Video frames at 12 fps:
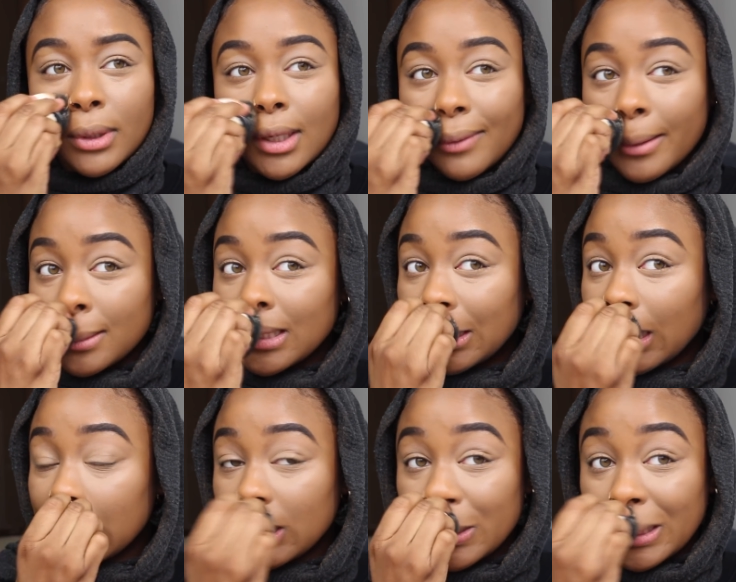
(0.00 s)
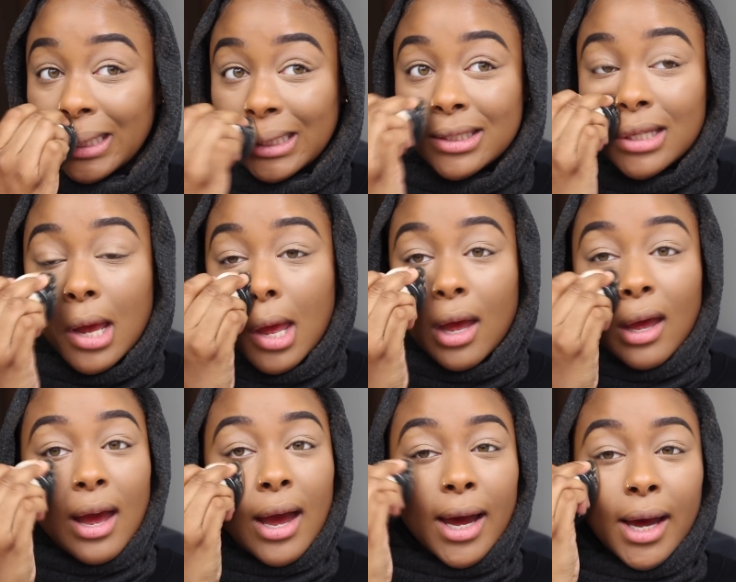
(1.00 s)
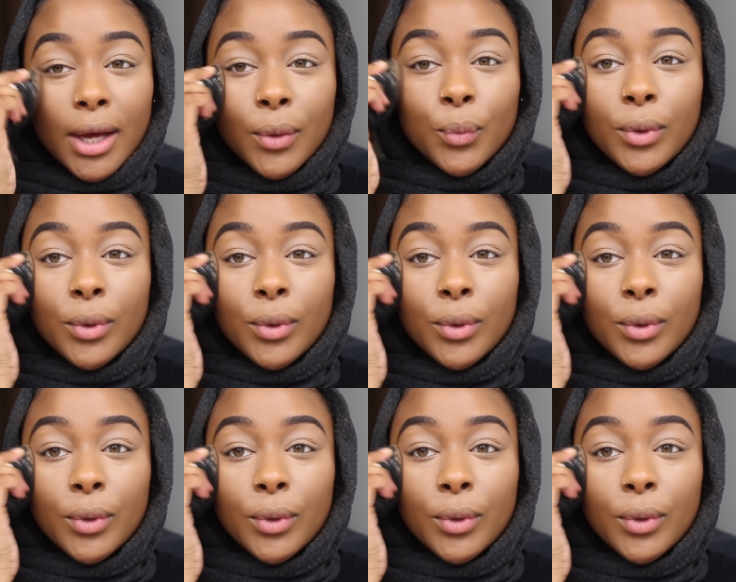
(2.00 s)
Like if I was looking at screens, I